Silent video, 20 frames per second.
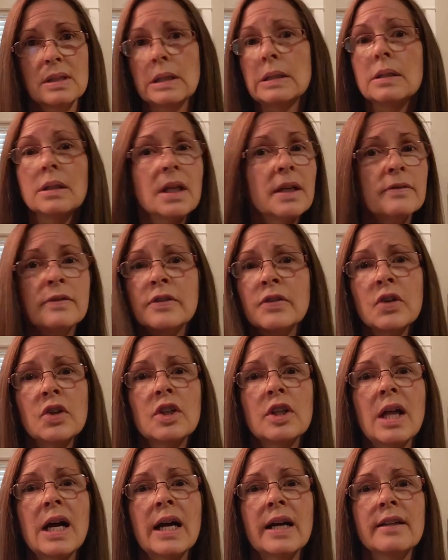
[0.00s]
the love of her
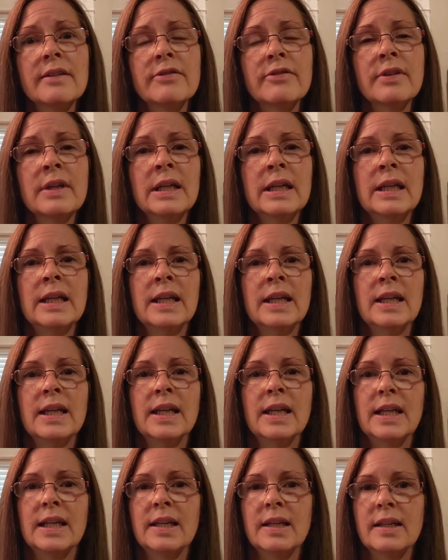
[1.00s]
life.
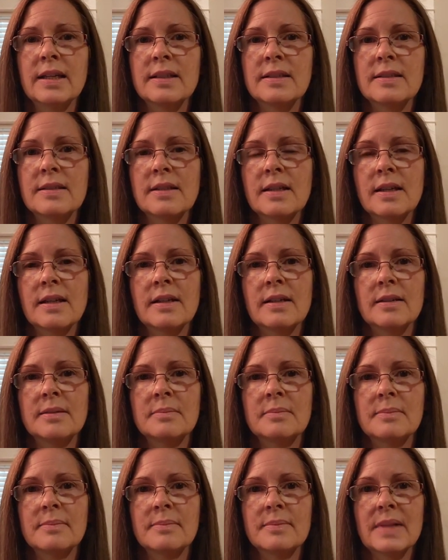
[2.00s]
And
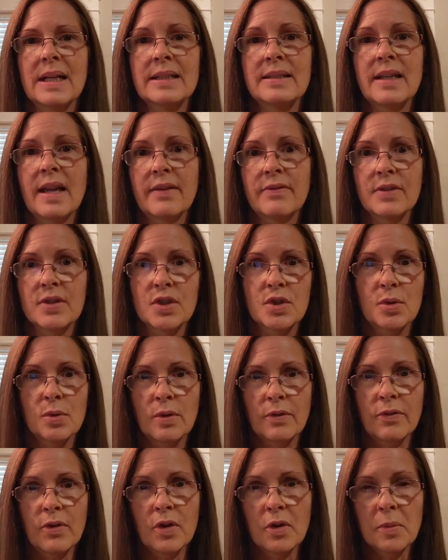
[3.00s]
um, I gave this to her
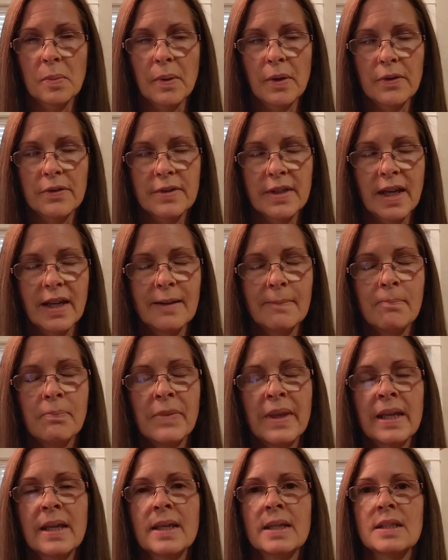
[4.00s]
for her birthday.
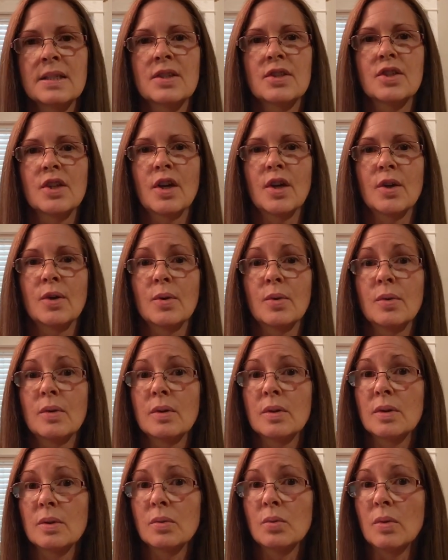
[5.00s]
So
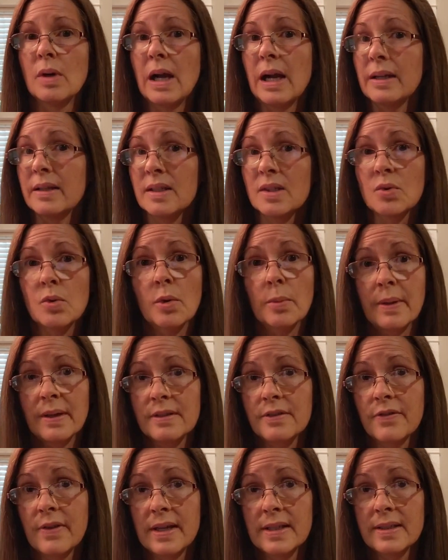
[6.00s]
I guess we're about to
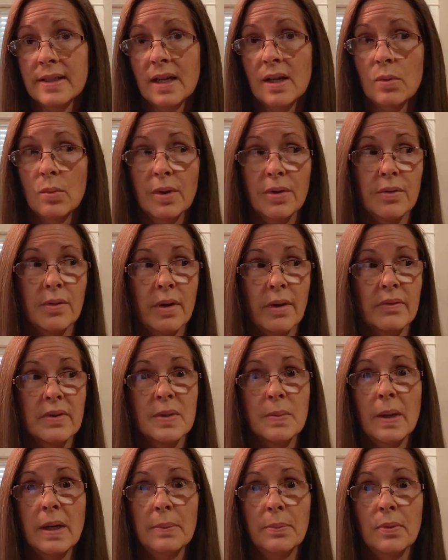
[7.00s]
find out whether or not this
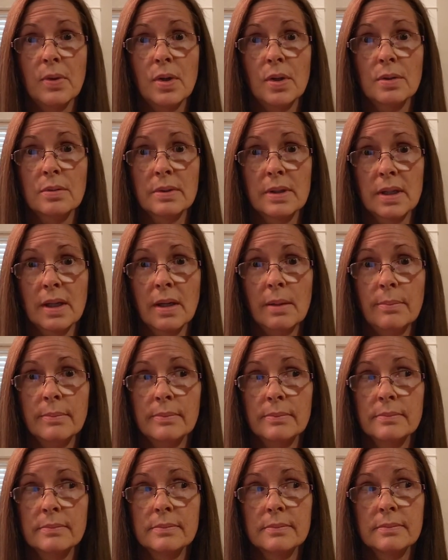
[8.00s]
paper holds up
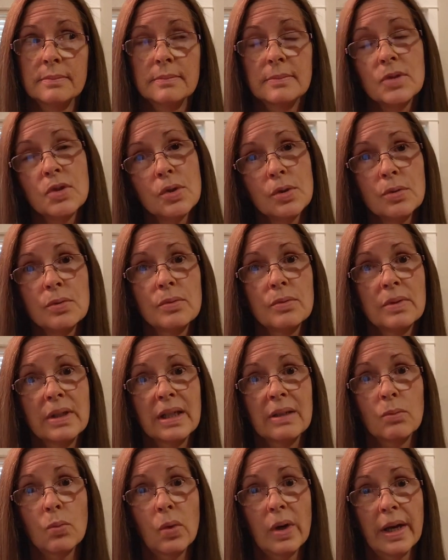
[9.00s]
to
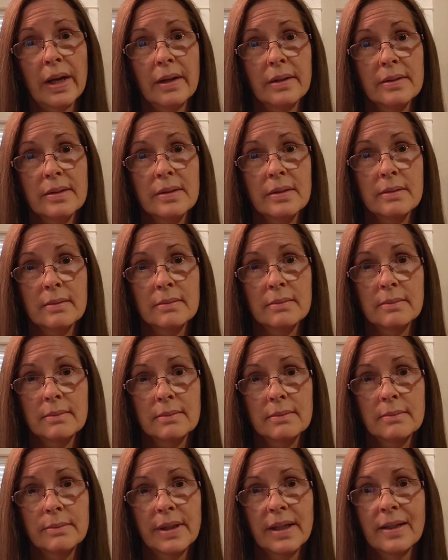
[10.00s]
getting wet.
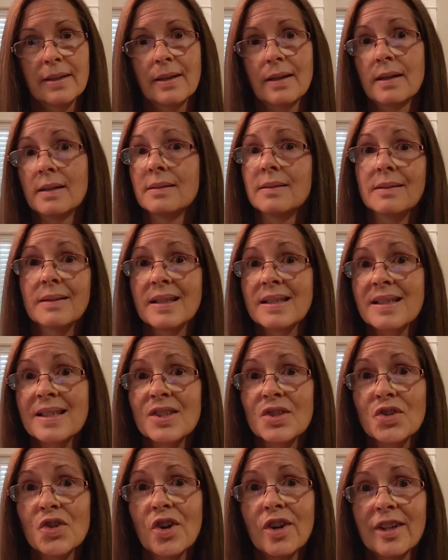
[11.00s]
But uh, let's get
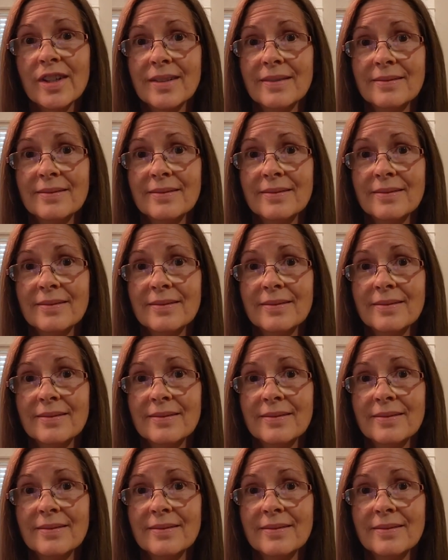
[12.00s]
started.